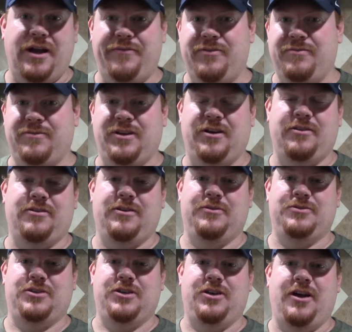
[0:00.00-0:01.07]
It
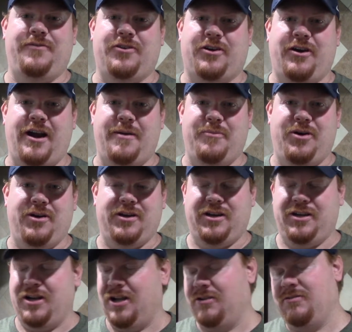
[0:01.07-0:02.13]
was good enough for grandma,
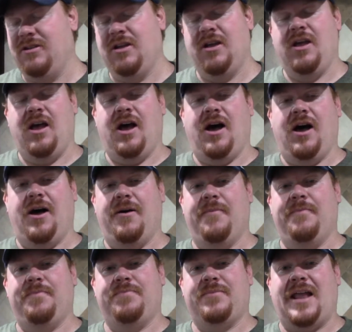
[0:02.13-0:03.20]
you know.
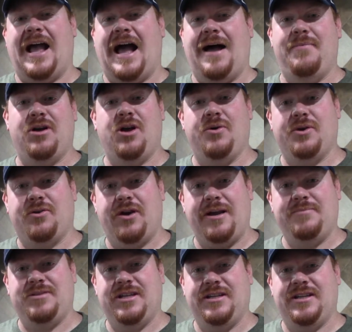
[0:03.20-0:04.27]
I'm going to go with
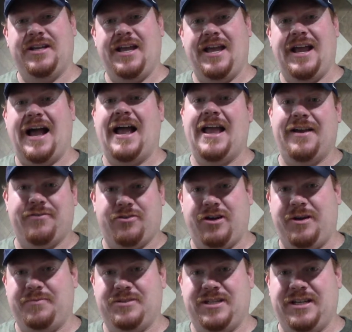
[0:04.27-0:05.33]
grapeseed today. I have
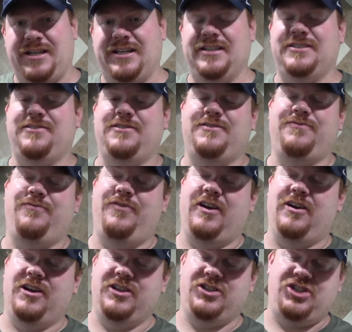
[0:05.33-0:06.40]
grapeseed. It's
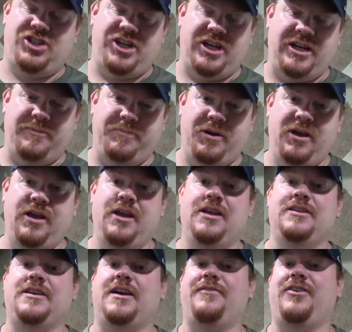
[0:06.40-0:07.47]
fairly cheap.
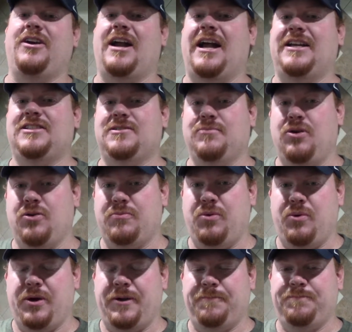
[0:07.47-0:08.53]
It's got a very high smoke
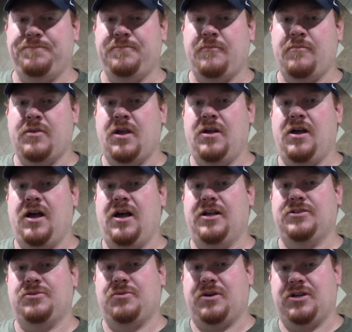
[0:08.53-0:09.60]
point.
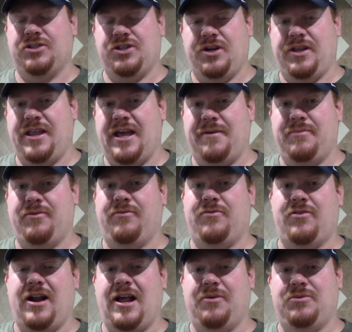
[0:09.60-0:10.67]
So we're going to show you that. But
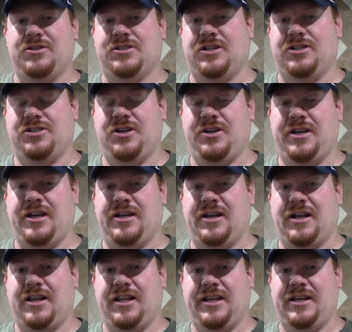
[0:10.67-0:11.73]
for now, we're just going to show you getting
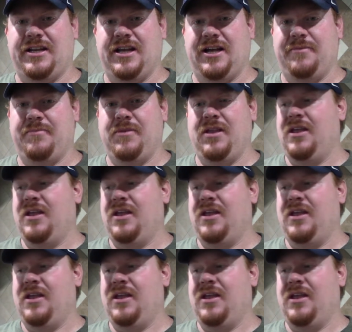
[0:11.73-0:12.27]
it cleaned up.